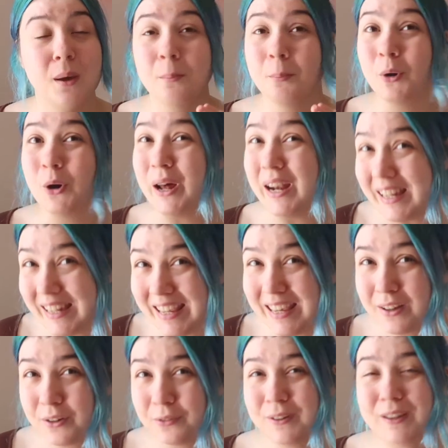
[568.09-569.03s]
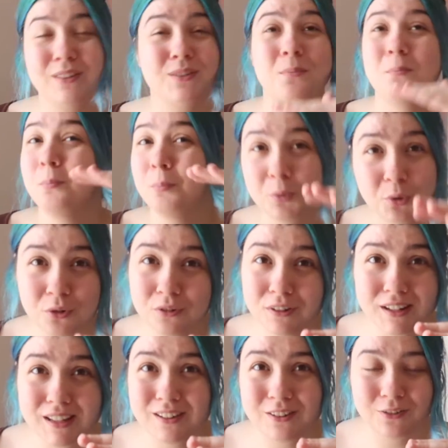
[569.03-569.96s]
and more illegal things and
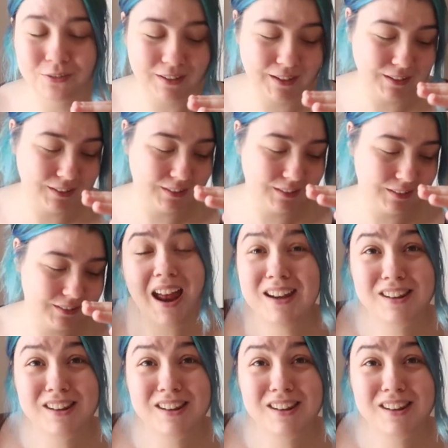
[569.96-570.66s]
more illegal things.